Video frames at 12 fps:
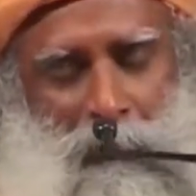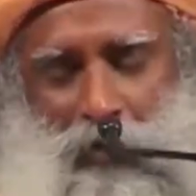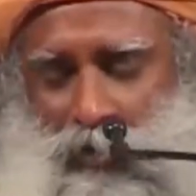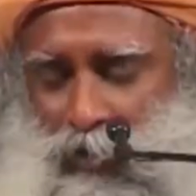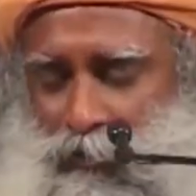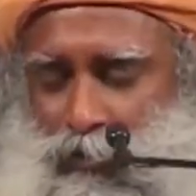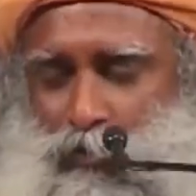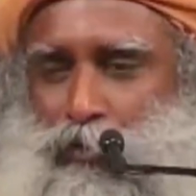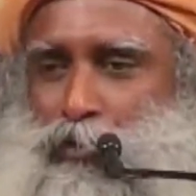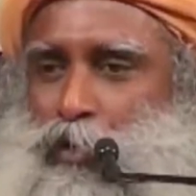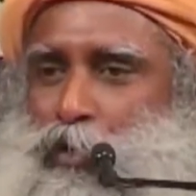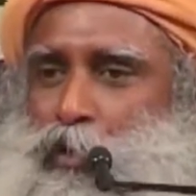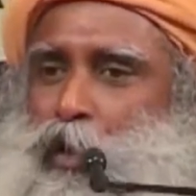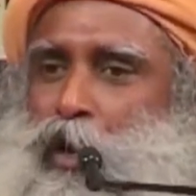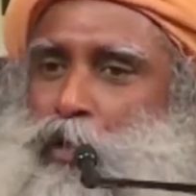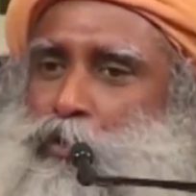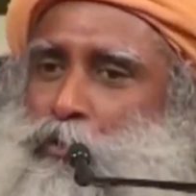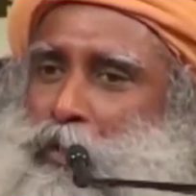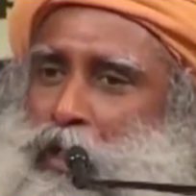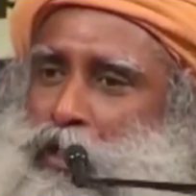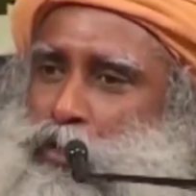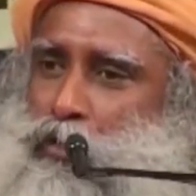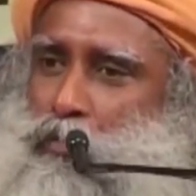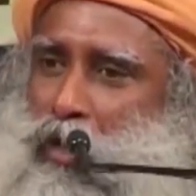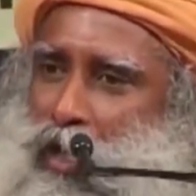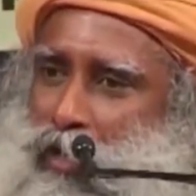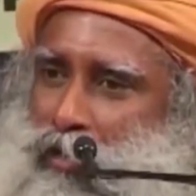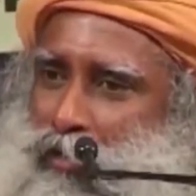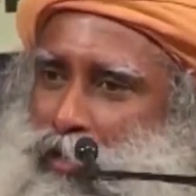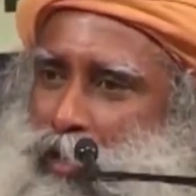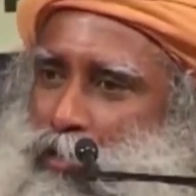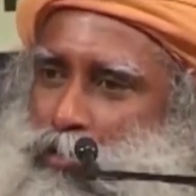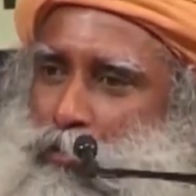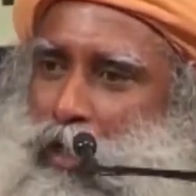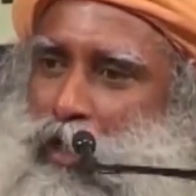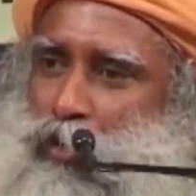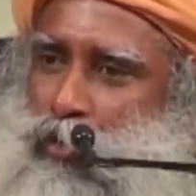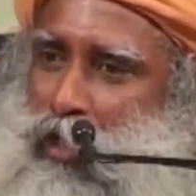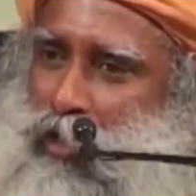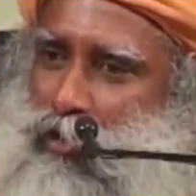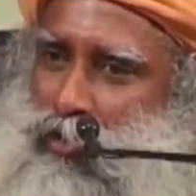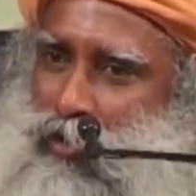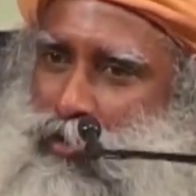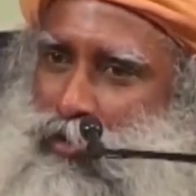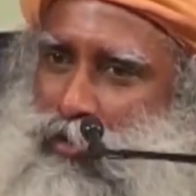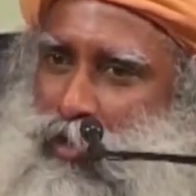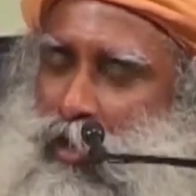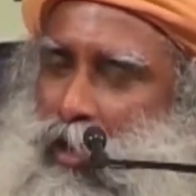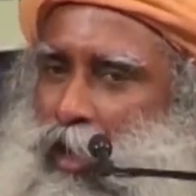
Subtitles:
Because if you do not know how to manage your mind, how to manage your energies,